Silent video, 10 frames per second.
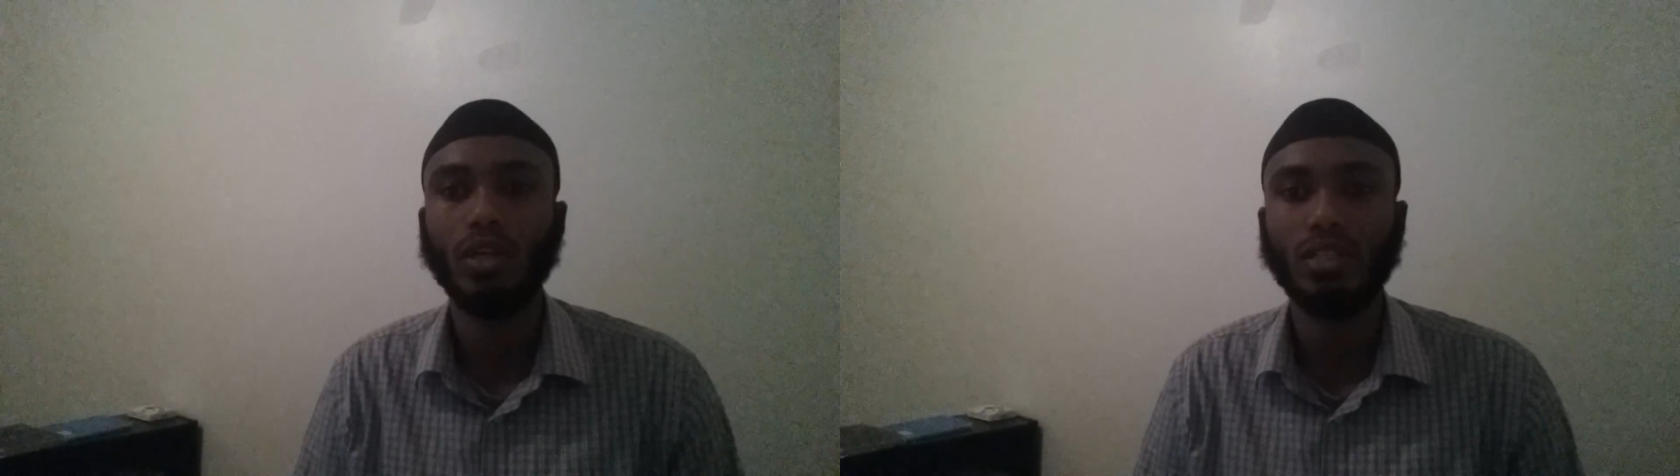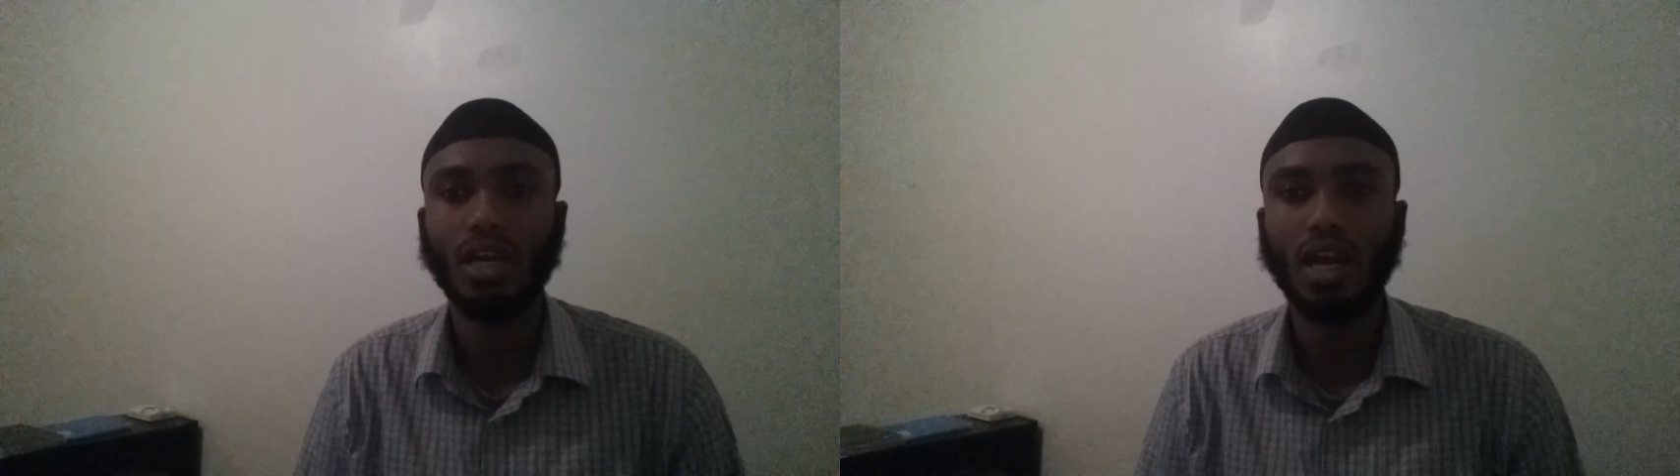
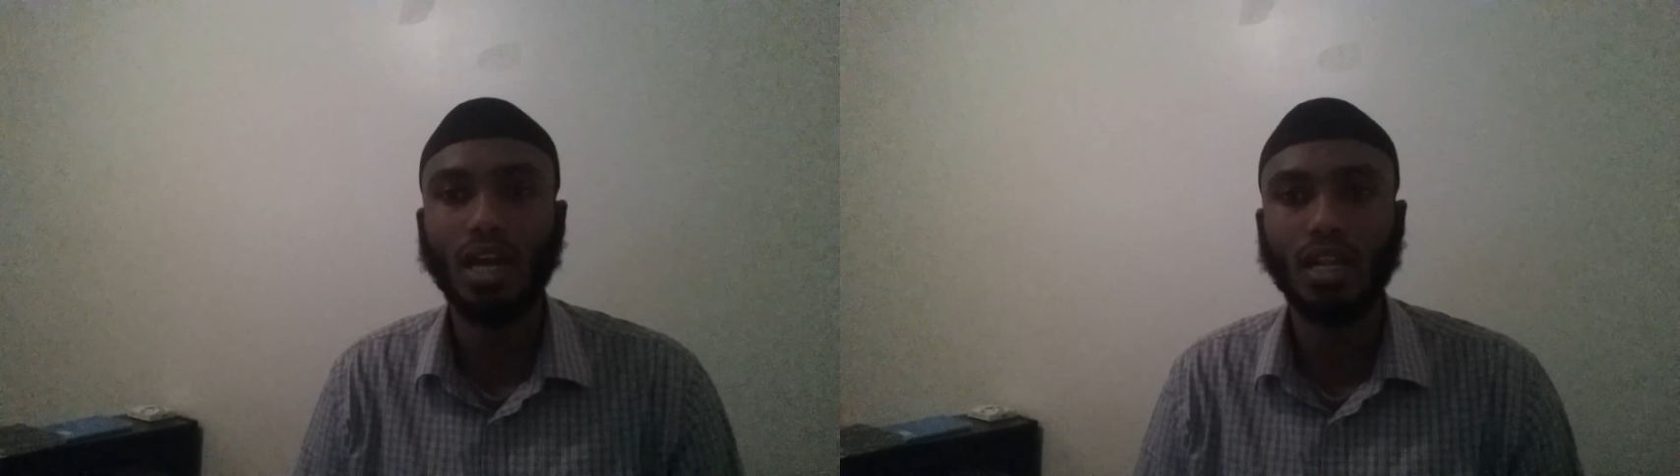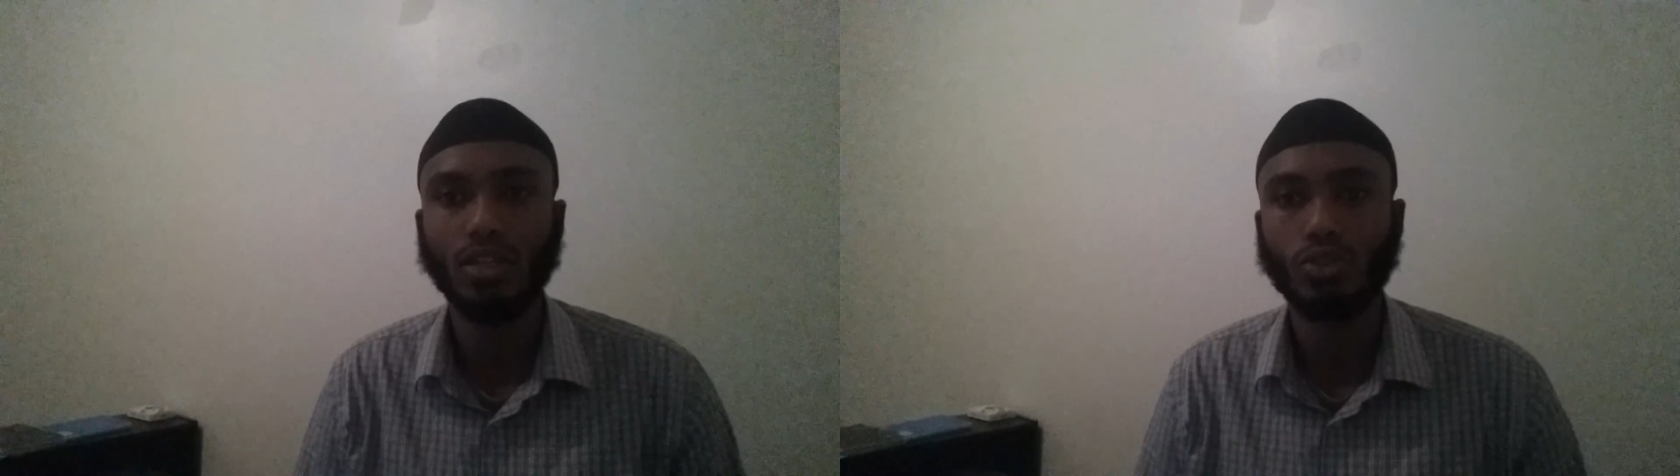wa
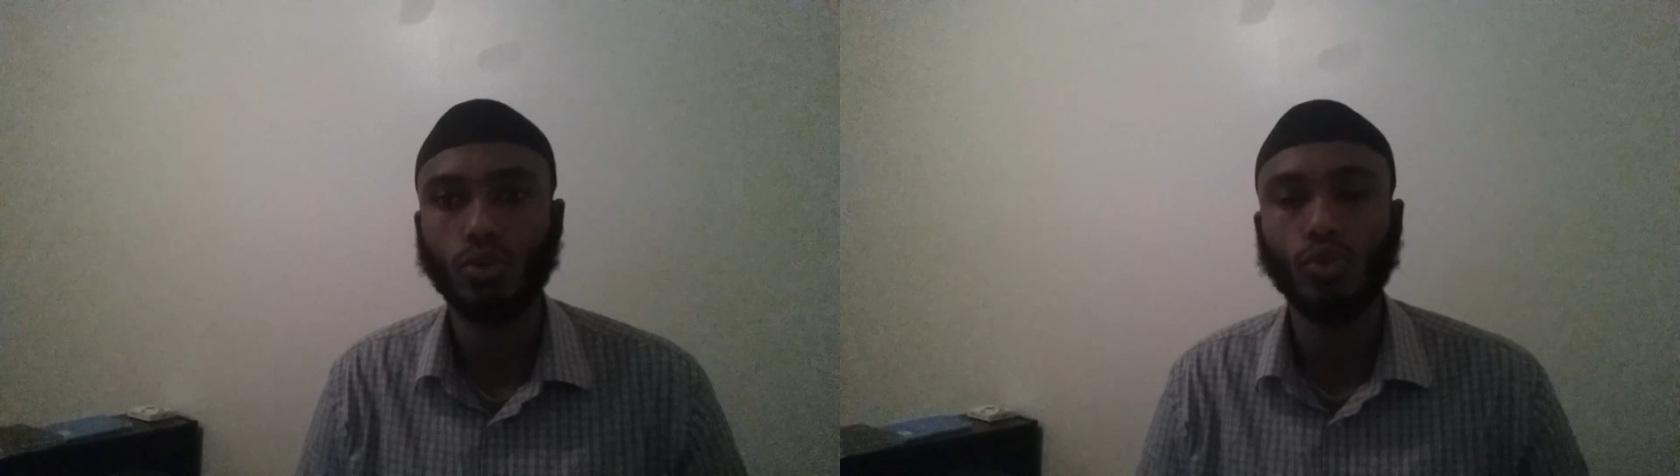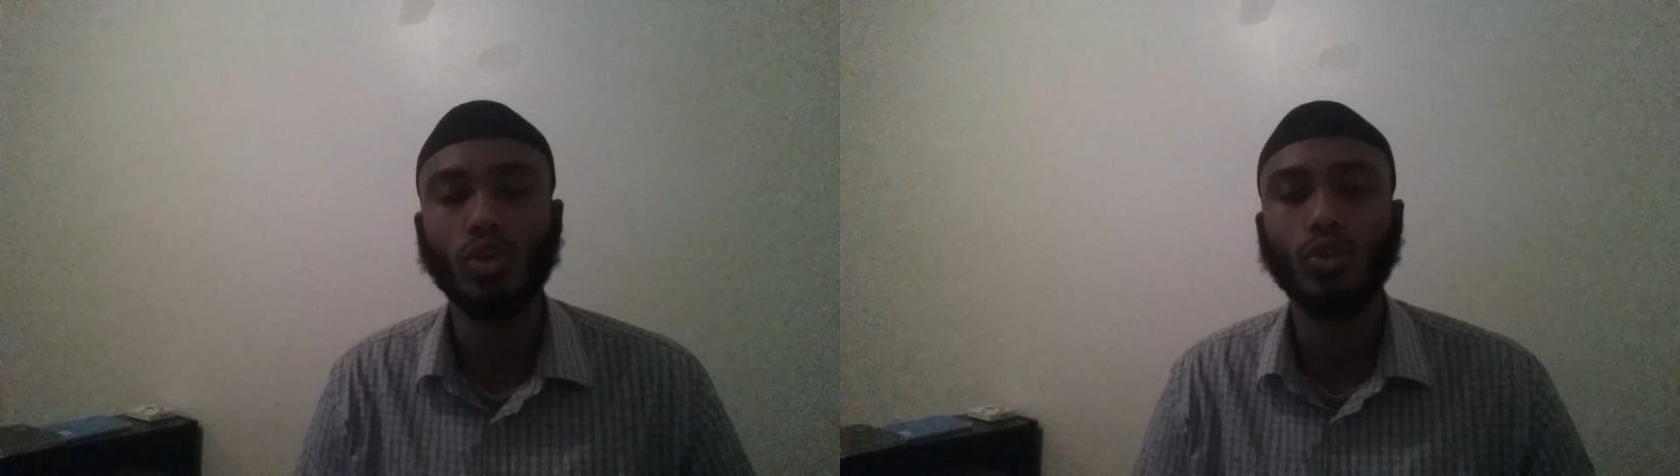ta'ala so
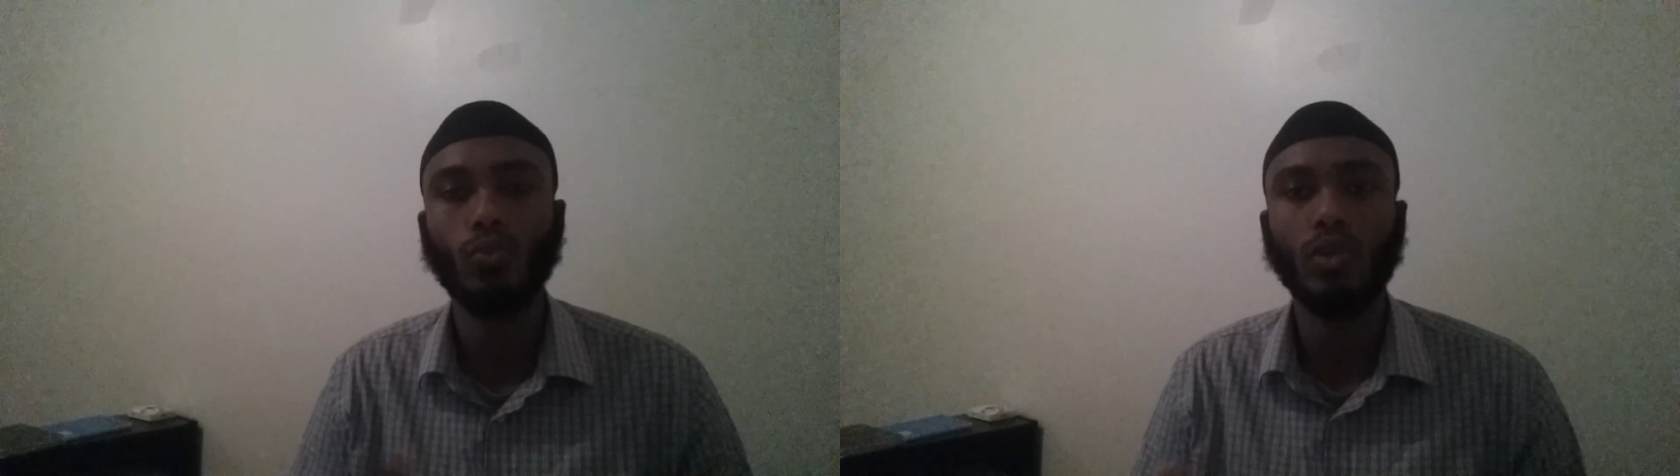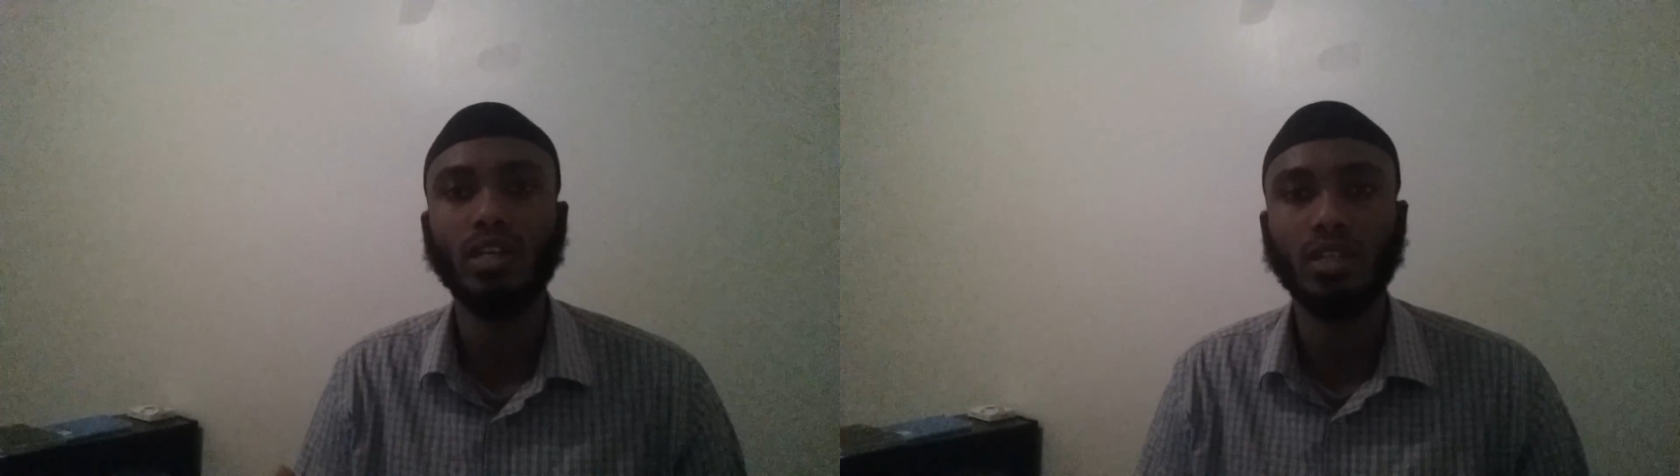you
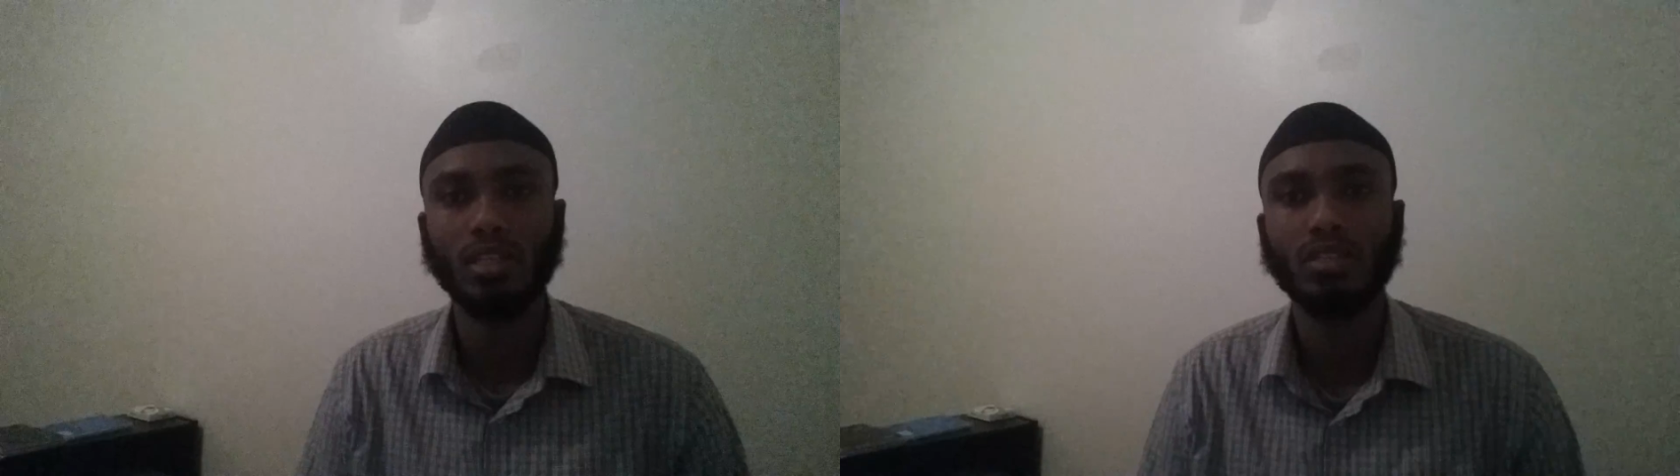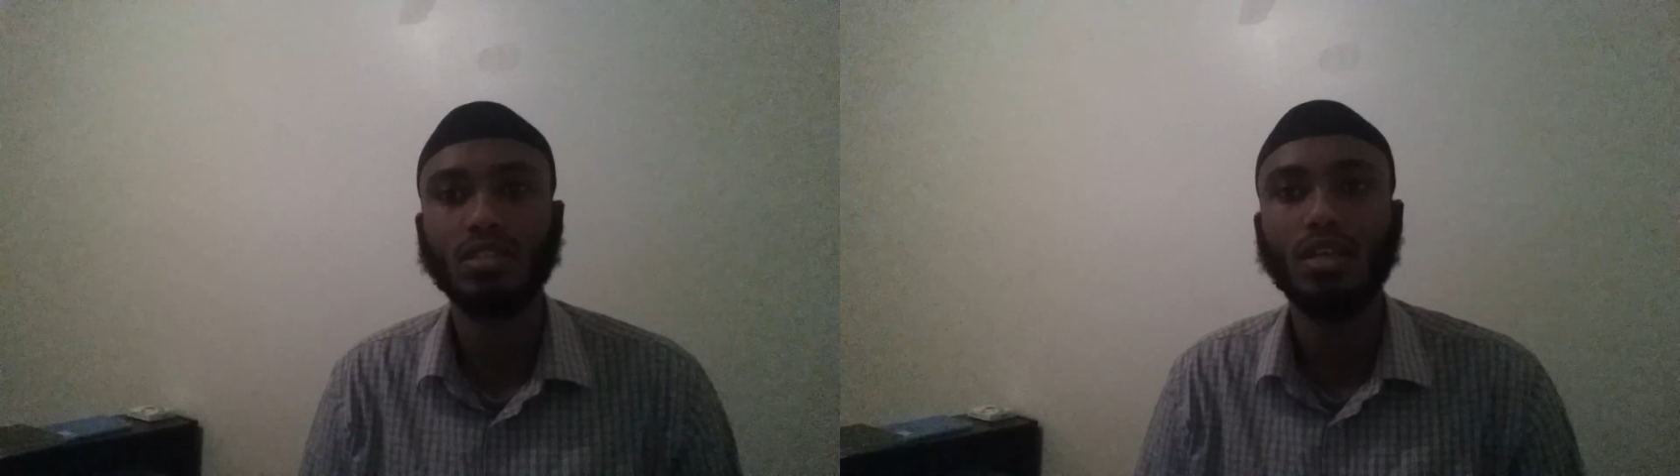can
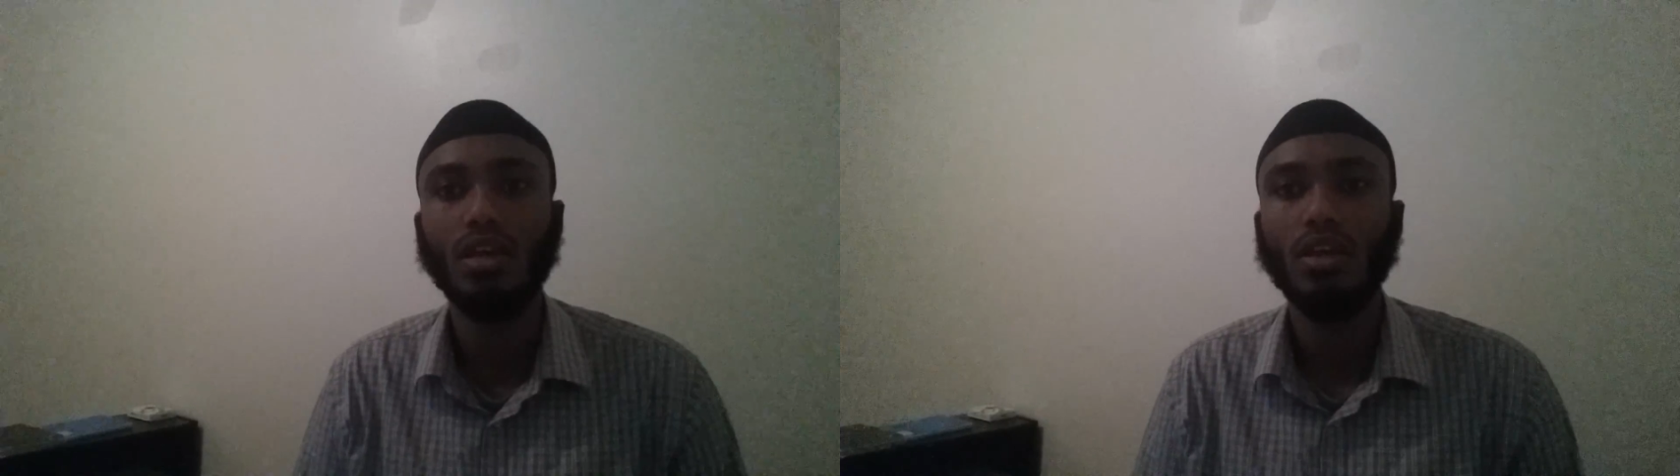witness